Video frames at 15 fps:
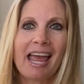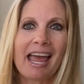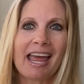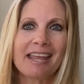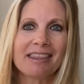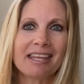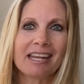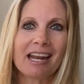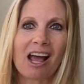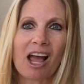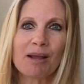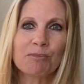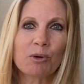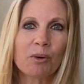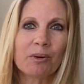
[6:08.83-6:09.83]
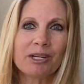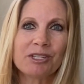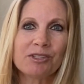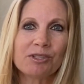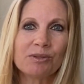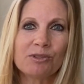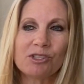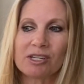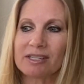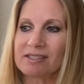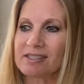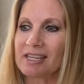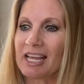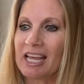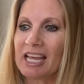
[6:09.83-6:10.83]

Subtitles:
and then I'm going to just